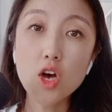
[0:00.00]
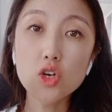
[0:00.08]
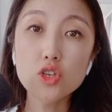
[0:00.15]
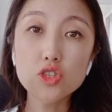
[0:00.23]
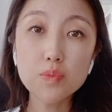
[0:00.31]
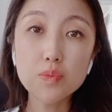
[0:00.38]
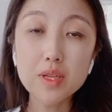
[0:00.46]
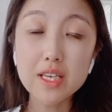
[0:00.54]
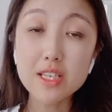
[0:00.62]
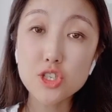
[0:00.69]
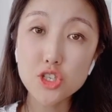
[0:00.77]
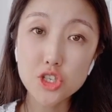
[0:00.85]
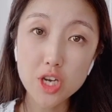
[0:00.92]
could you
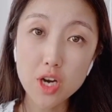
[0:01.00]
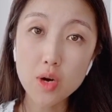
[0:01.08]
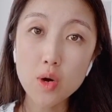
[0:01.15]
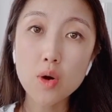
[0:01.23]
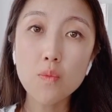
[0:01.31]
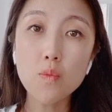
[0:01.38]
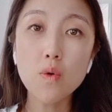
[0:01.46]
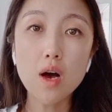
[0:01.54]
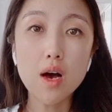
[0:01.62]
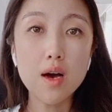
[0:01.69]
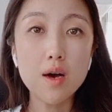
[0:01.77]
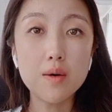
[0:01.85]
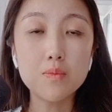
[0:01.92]
please share
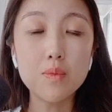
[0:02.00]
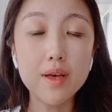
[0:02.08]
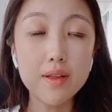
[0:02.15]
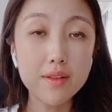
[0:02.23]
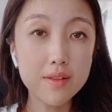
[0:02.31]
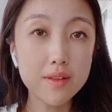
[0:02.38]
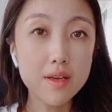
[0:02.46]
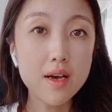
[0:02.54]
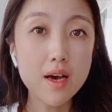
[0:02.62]
with